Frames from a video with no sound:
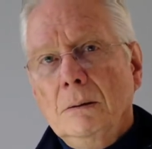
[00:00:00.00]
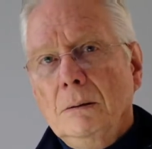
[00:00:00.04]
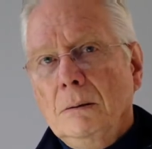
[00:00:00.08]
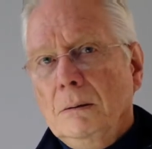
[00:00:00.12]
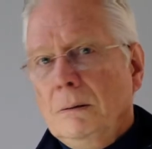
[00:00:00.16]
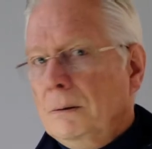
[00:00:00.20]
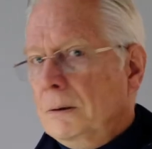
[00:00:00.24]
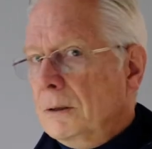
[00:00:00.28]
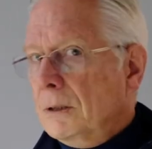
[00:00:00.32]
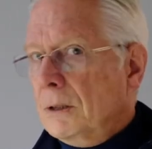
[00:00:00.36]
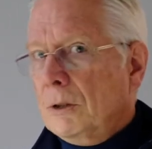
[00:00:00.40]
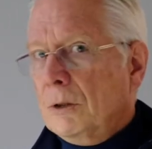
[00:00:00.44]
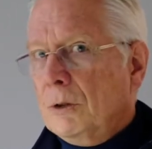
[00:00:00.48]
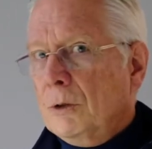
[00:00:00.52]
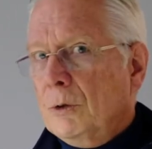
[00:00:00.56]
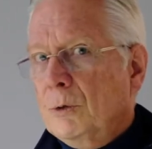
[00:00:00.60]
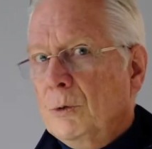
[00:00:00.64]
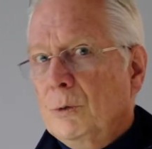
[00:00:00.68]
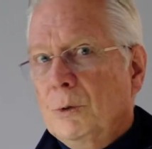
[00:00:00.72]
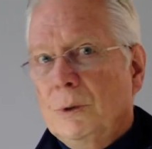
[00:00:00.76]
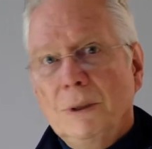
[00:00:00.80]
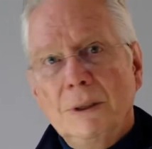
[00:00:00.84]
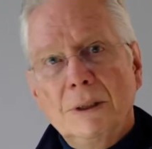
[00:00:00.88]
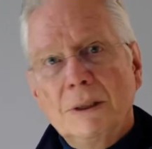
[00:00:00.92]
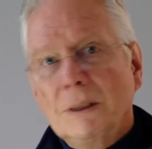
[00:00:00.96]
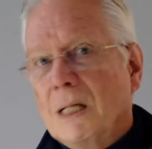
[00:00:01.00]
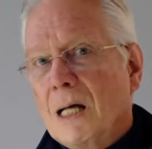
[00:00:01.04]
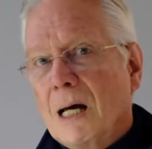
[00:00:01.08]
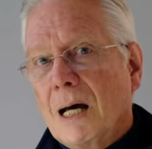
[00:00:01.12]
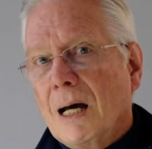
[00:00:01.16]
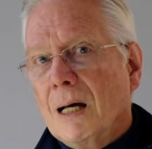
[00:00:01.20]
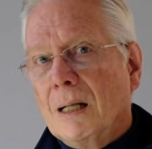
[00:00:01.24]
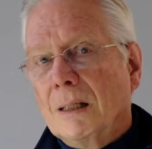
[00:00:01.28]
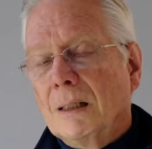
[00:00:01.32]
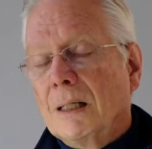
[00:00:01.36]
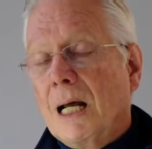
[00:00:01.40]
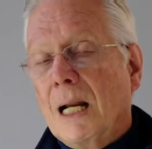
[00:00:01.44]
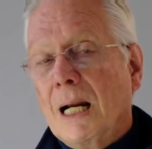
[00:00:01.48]
No, it's
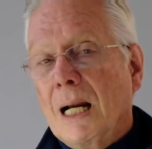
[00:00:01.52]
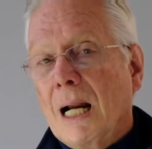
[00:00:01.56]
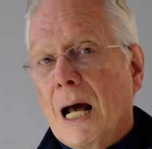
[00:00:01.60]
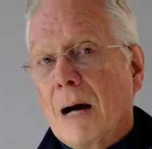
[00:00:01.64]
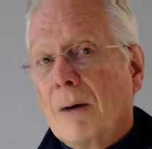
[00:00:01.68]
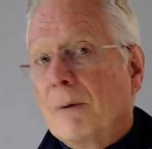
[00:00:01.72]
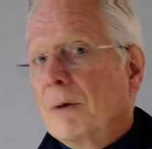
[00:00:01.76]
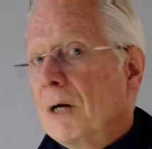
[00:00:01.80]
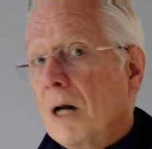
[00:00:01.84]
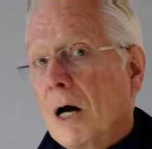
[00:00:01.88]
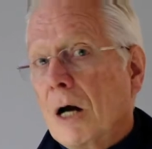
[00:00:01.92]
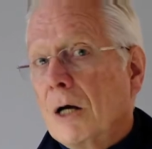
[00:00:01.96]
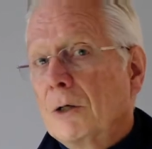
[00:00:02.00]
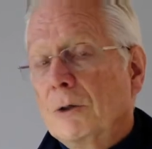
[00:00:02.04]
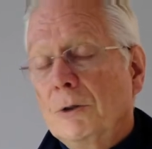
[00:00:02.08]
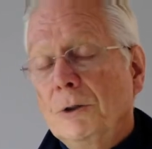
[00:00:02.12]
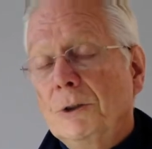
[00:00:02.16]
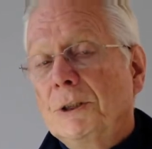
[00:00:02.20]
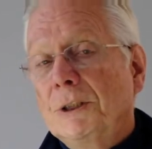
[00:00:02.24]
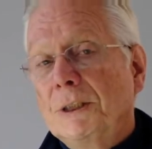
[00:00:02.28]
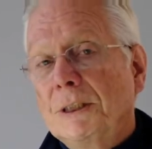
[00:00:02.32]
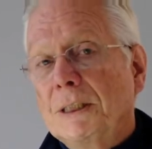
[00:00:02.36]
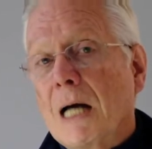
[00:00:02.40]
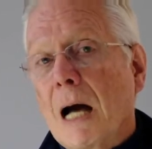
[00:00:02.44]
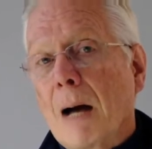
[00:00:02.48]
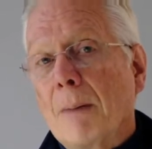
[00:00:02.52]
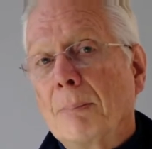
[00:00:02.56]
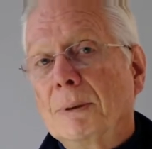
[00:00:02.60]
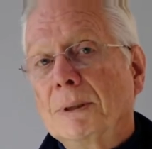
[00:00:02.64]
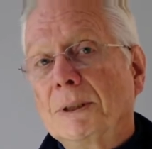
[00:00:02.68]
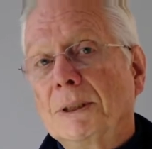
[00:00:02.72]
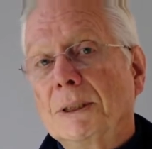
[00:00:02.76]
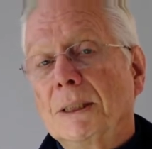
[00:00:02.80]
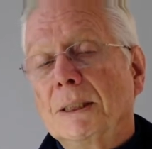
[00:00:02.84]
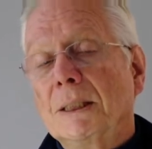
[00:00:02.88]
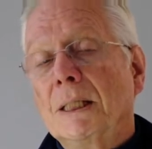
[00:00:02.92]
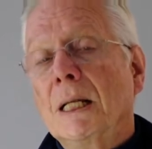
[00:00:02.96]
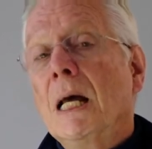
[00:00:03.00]
not. And I would argue it's the
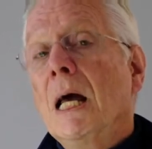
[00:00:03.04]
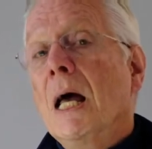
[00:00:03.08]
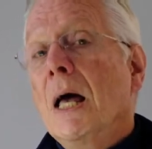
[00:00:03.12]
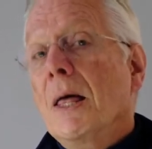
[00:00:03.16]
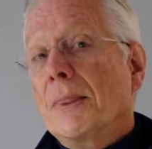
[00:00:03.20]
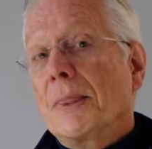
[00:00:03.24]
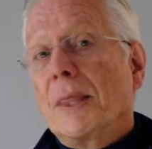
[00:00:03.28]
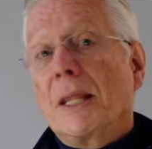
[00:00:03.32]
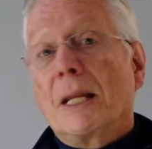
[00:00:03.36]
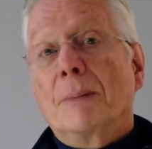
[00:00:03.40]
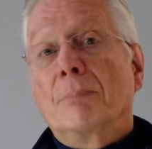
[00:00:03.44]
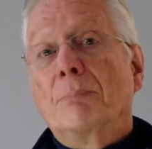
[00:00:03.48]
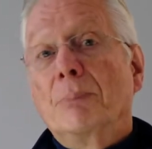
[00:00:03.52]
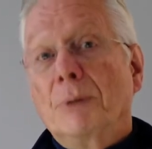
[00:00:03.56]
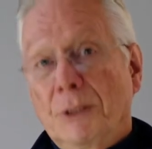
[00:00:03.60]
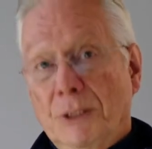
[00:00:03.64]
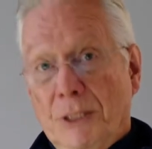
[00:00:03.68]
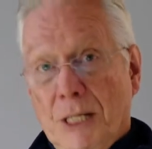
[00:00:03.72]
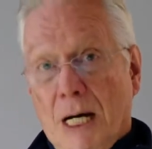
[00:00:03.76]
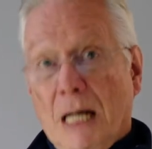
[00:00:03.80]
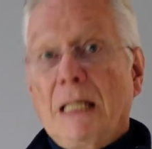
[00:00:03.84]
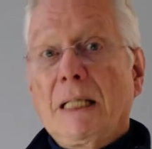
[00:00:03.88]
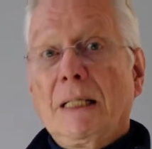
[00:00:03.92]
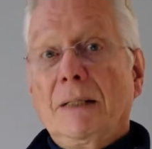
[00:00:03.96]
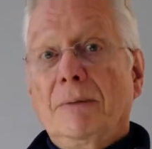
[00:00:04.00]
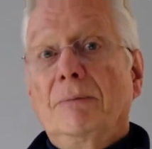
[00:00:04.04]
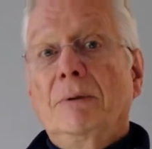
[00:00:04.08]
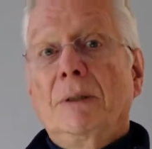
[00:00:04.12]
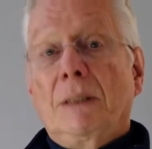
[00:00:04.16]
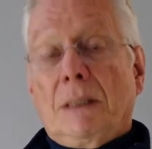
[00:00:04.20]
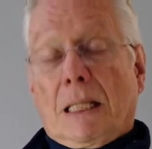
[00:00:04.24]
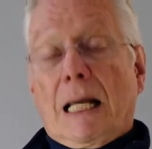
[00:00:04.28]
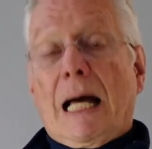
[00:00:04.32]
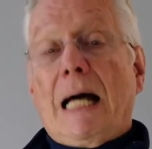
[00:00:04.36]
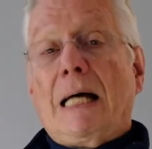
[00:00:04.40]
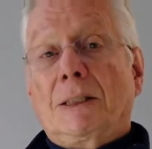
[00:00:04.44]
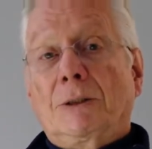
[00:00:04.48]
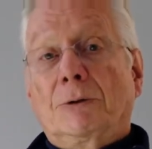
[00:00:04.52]
opposite, that a productive
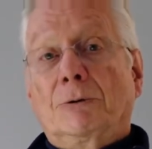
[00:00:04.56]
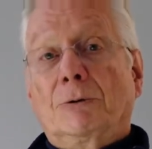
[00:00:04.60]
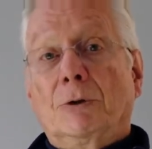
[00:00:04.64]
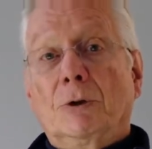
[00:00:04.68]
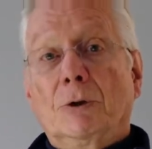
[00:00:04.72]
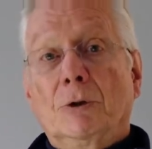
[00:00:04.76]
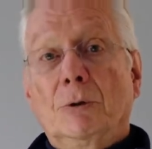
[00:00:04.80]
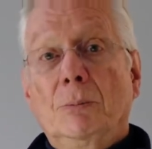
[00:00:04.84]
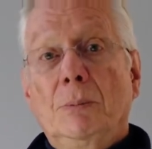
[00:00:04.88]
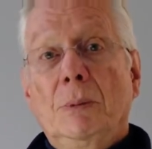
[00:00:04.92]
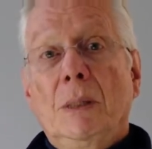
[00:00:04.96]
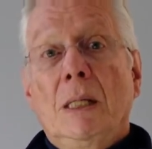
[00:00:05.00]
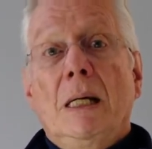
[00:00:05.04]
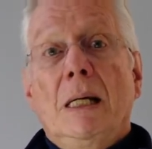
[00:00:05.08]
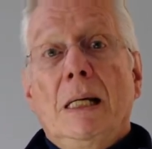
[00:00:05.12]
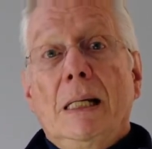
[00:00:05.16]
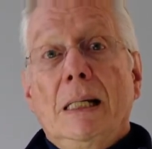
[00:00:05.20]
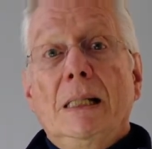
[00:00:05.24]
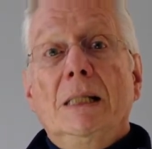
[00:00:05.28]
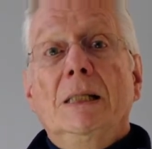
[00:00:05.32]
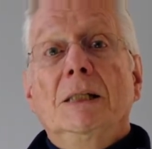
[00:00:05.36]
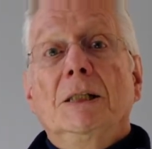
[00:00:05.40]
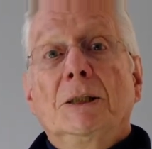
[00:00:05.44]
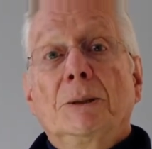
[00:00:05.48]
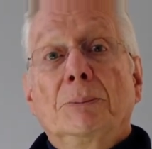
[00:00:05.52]
classroom is